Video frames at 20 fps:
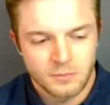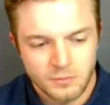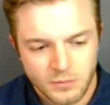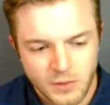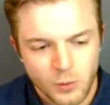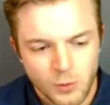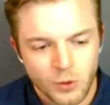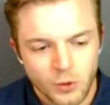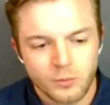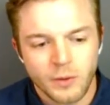
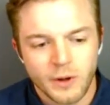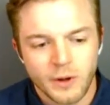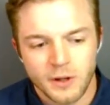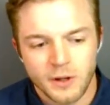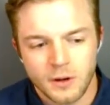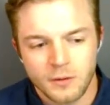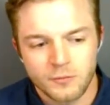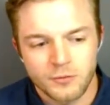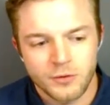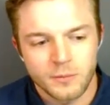people who might
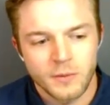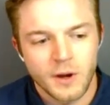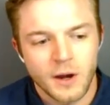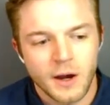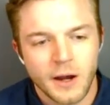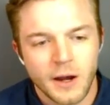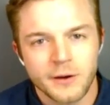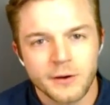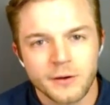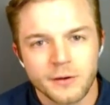come from the
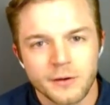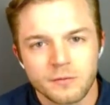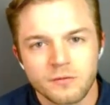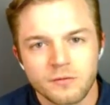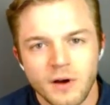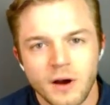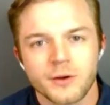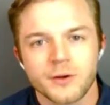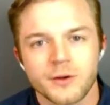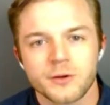higher
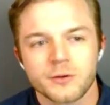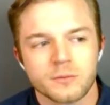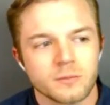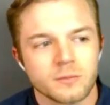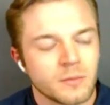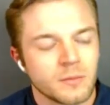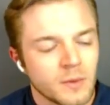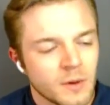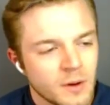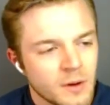
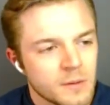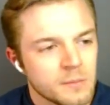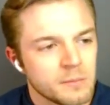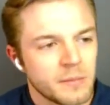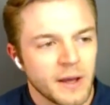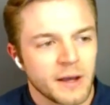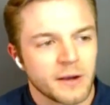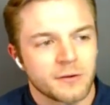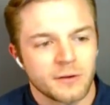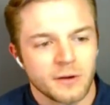volume
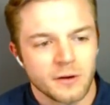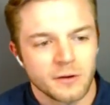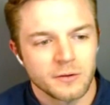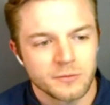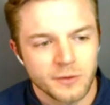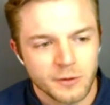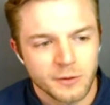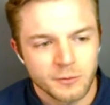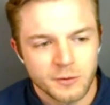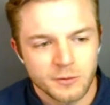background,
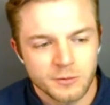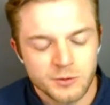right,